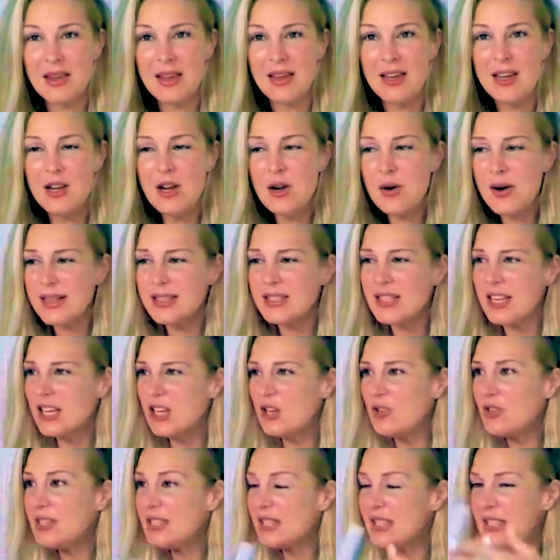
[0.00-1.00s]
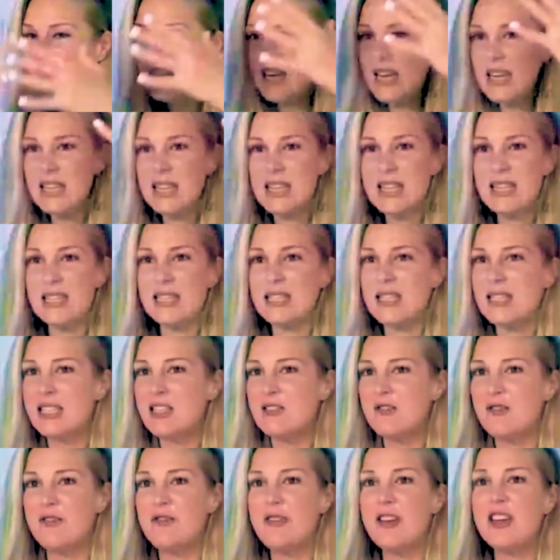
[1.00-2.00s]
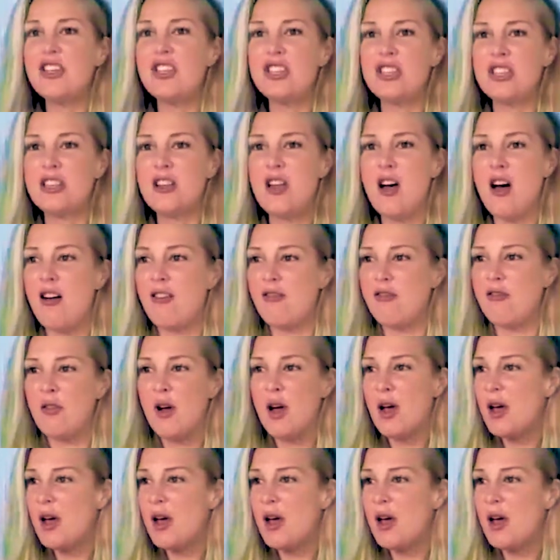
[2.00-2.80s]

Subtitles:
You know, it's like you see this vision of